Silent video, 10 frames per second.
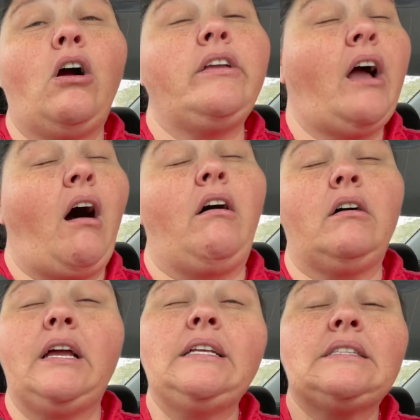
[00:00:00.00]

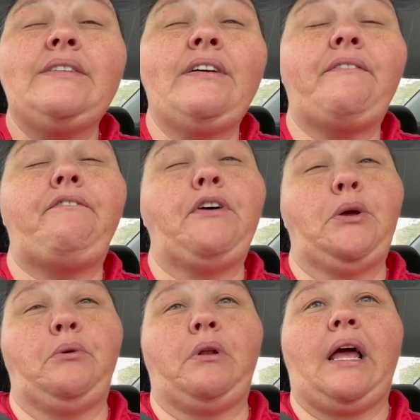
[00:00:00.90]
Y'all, it's even
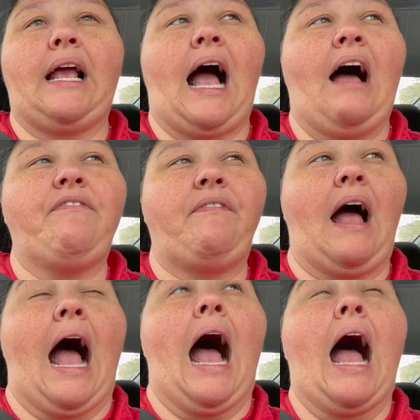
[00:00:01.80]
food. Like
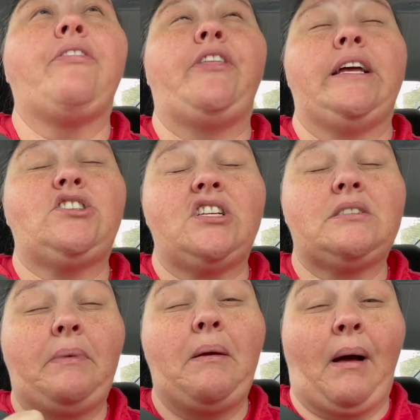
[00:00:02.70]
it's
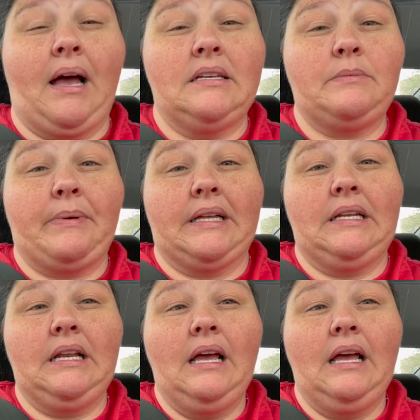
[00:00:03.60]
just me and my husband,